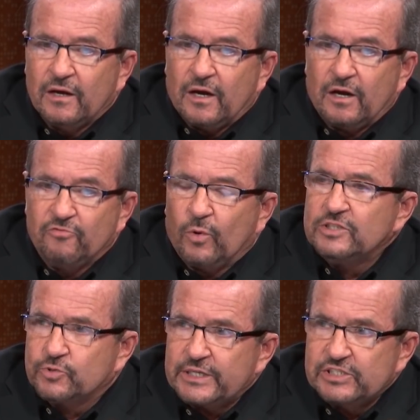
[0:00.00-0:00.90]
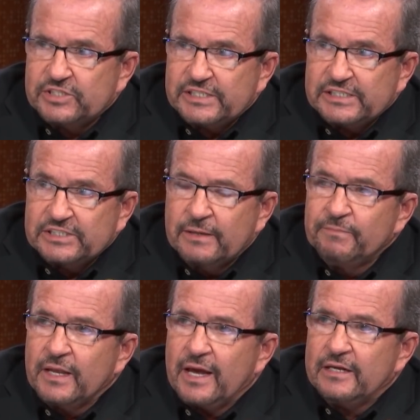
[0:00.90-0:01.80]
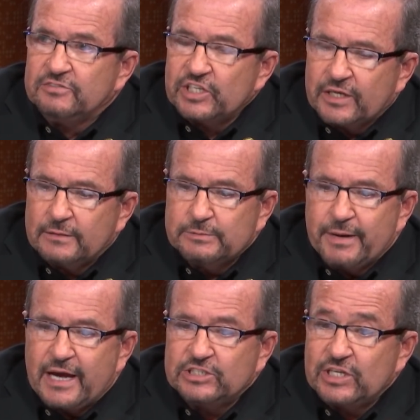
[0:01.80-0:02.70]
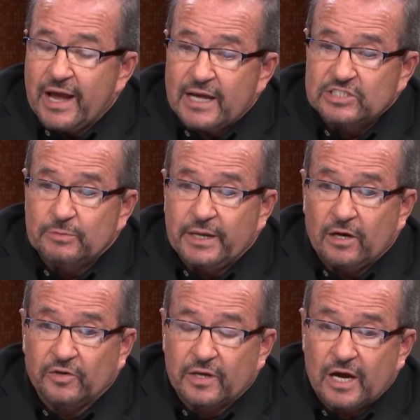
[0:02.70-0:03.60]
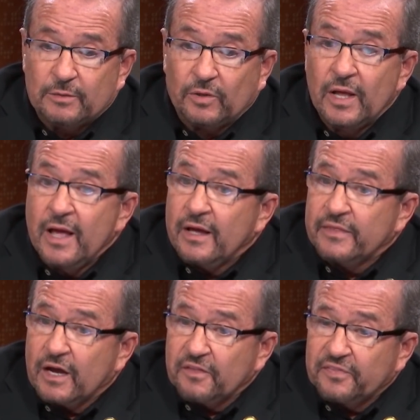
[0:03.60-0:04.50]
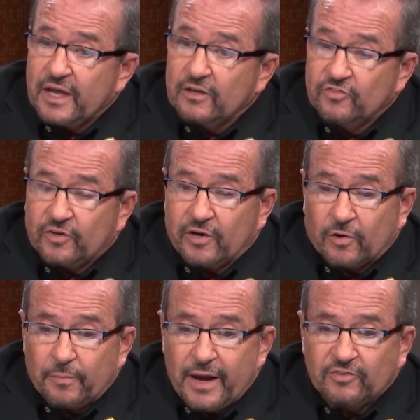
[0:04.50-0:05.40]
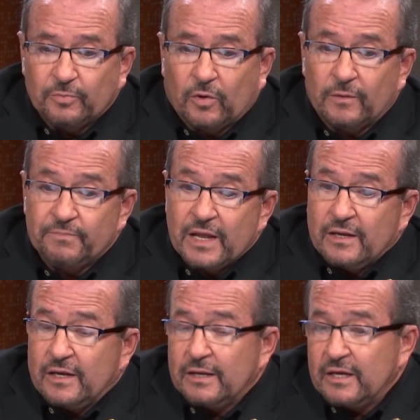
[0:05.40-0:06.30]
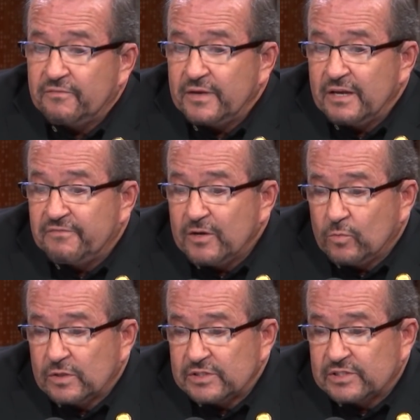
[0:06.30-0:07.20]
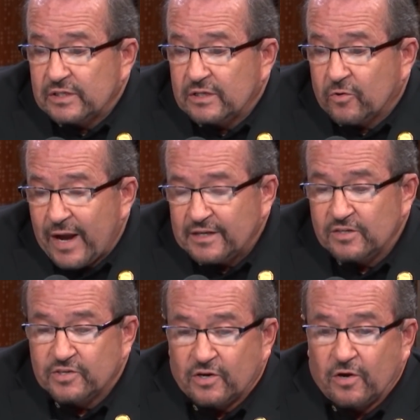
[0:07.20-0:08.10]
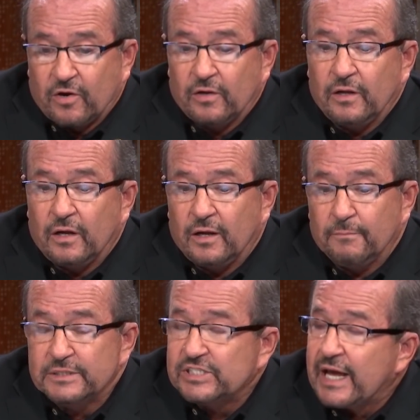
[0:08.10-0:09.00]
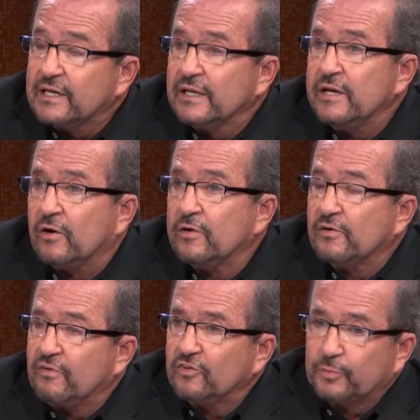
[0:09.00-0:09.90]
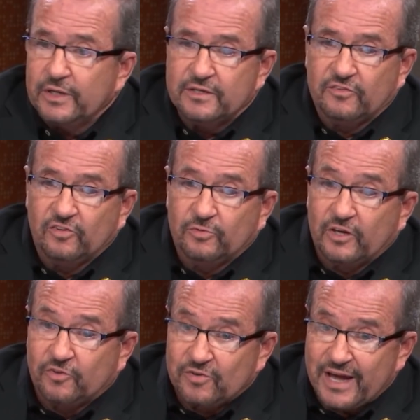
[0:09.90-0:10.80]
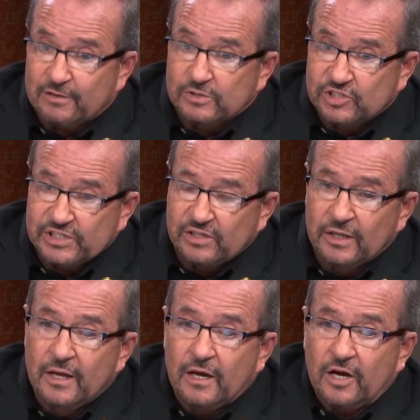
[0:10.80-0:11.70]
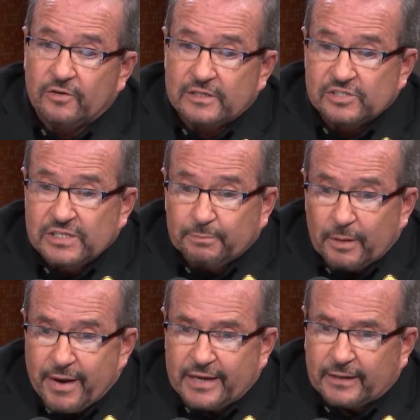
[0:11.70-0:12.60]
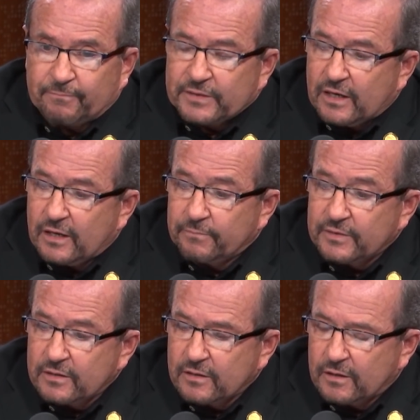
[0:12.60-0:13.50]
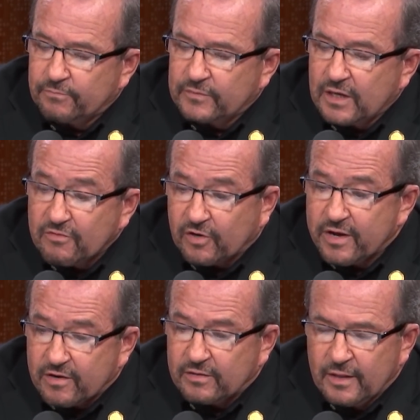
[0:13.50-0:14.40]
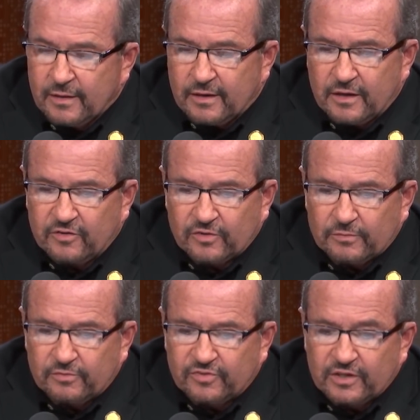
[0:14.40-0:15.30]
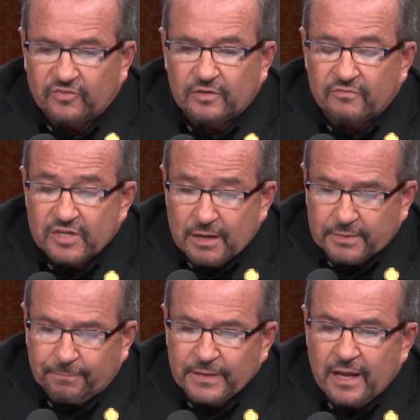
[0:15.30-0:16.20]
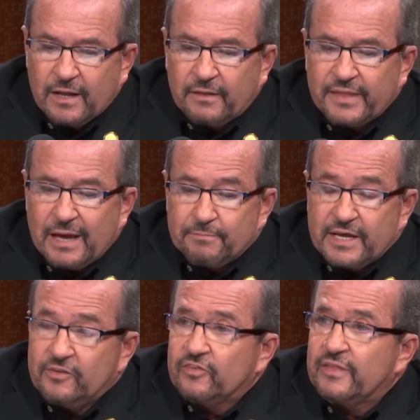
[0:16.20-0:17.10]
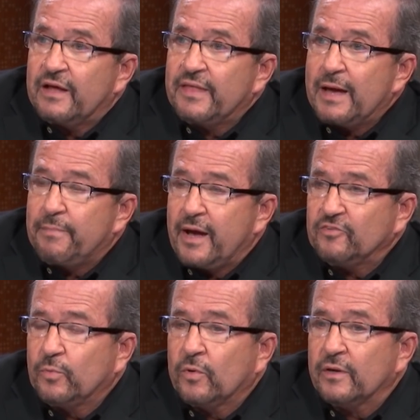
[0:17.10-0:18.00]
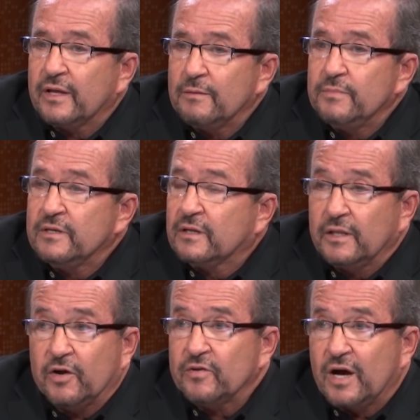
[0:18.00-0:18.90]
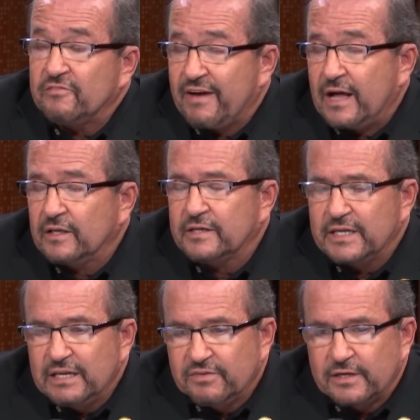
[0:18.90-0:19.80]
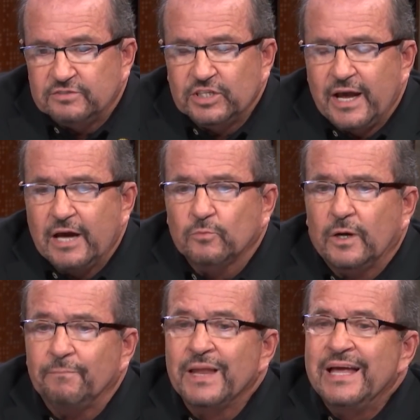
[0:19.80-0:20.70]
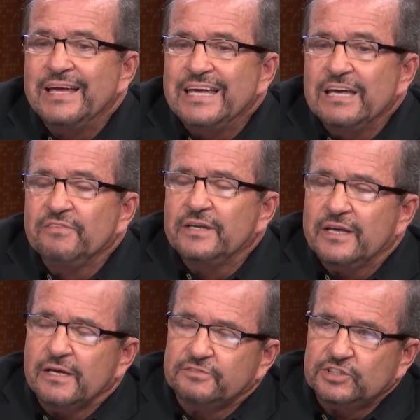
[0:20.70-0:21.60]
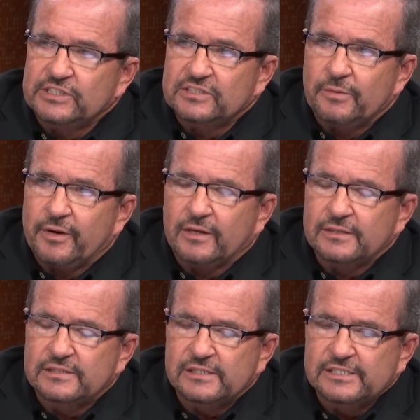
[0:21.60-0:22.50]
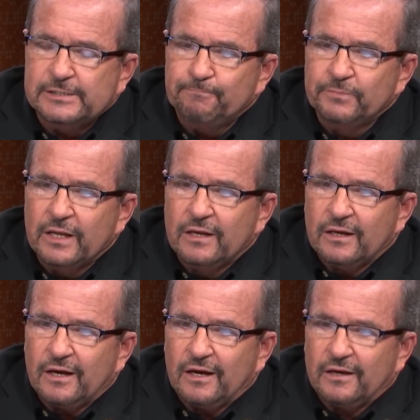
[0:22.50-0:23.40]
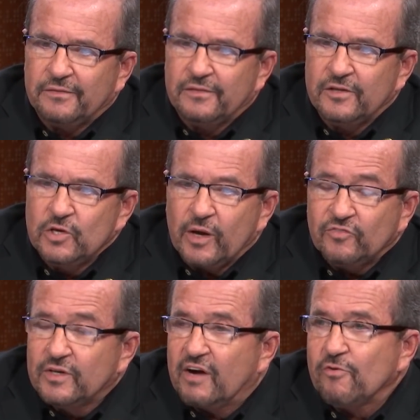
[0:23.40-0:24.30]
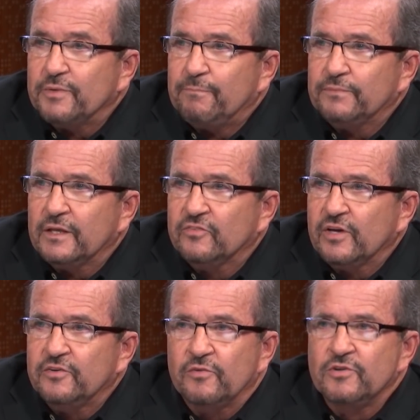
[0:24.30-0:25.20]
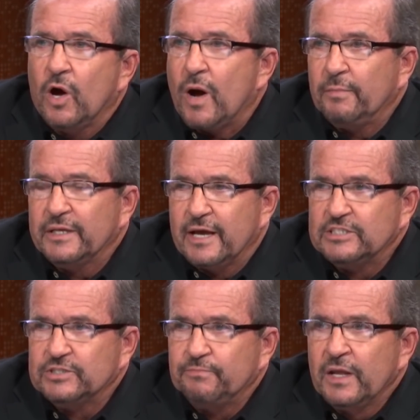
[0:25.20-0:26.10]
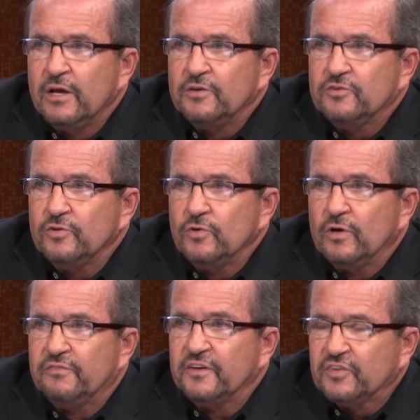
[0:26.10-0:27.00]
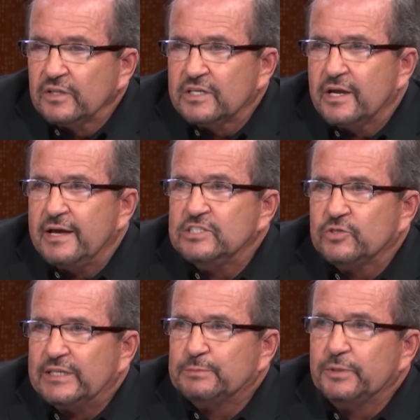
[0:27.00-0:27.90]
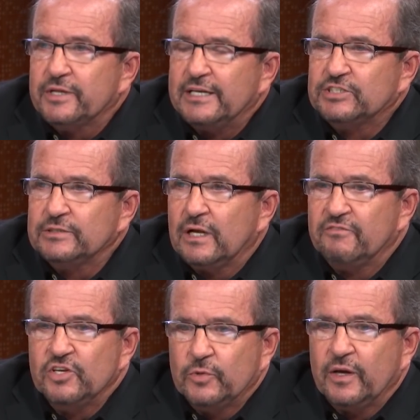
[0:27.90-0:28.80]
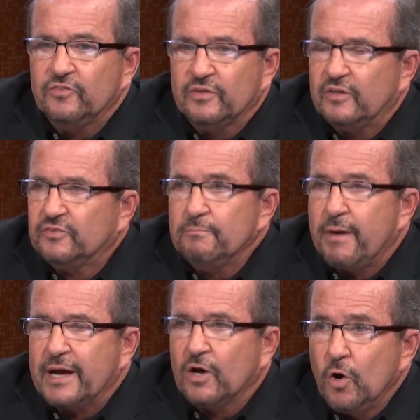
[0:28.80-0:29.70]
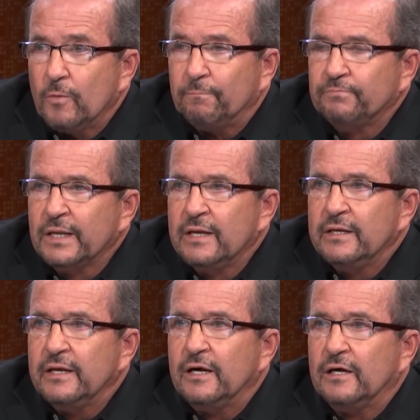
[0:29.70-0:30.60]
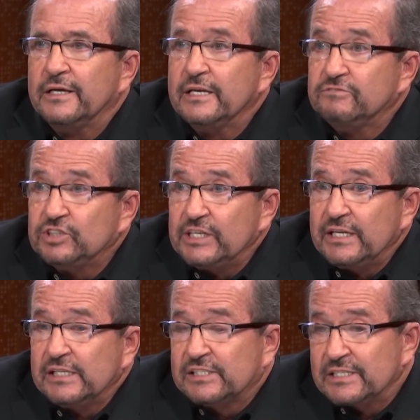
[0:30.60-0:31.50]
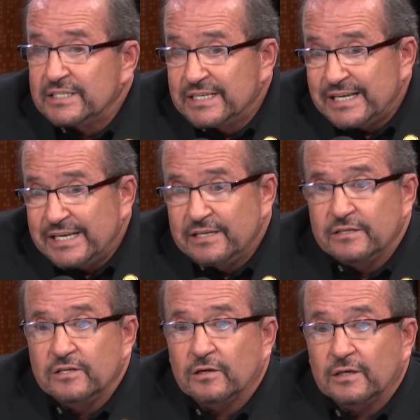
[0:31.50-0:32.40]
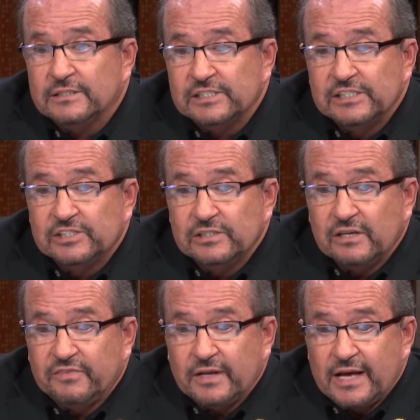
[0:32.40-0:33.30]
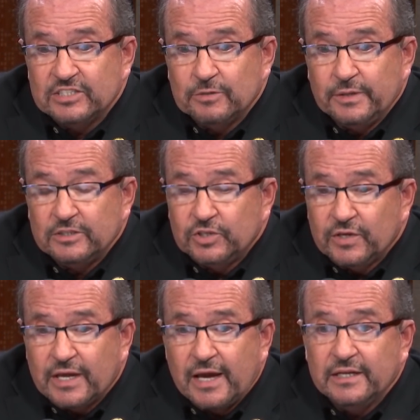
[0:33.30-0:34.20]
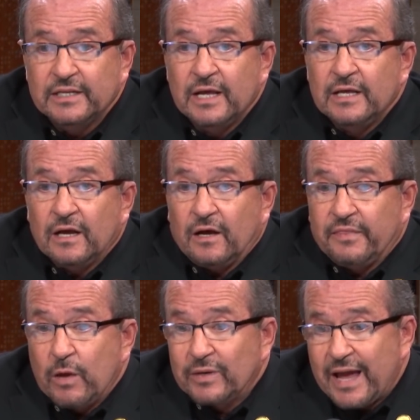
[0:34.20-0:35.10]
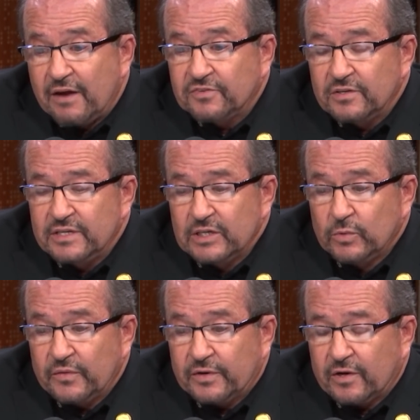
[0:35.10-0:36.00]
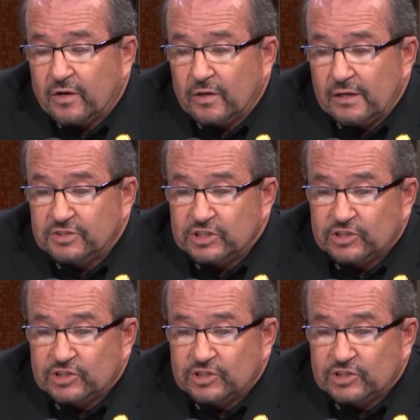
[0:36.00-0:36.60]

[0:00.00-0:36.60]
of what treason is. And if she comes back, she has to be held accountable. The other thing concerning her passport, if it was granted to her mistakenly or under false pretenses, because her dad was still under his diplomatic cover here as a citizen of Yemen, that means that that passport can be declared not valid, even if she had one. Even if she's an American citizen, the U.S. government is under no obligation to facilitate transportation of a U.S. citizen back home. If she is indeed a citizen, if it has to be adjudicated, they would have to deal with her if she